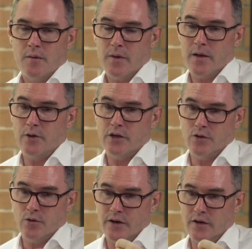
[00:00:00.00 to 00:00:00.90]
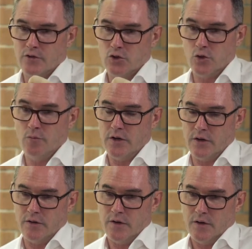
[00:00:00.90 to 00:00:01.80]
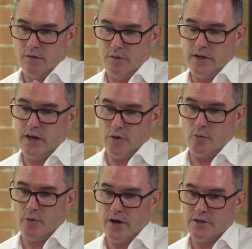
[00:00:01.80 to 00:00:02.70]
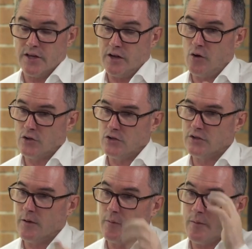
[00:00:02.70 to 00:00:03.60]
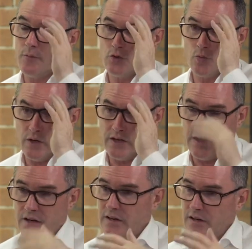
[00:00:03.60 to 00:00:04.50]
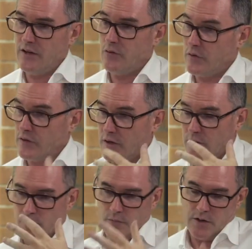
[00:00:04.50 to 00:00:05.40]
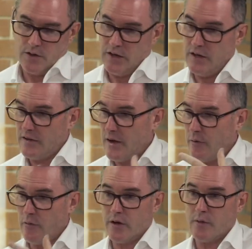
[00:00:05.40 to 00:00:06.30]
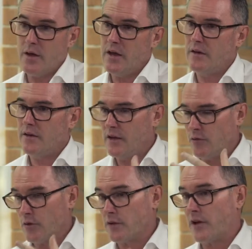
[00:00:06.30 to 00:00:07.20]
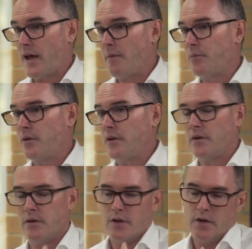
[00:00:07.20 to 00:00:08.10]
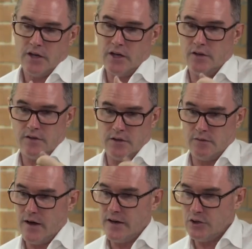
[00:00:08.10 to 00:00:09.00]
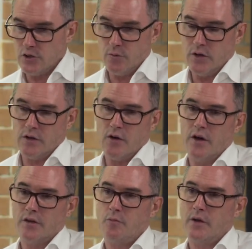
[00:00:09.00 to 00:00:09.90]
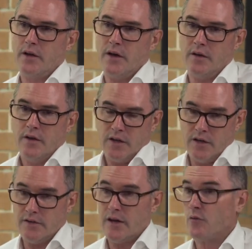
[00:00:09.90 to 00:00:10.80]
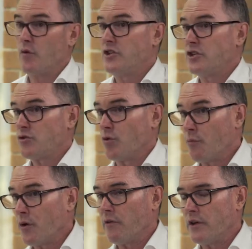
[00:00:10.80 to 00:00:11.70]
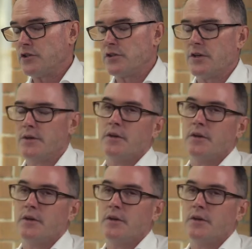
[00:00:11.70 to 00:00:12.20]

maybe you do a little 2-minute video to a buyer saying, auction's coming up this weekend. Here's how we recommend. Here's what's going to happen. Here's the advantages of being the highest bidder. Here's how to register or pre-register.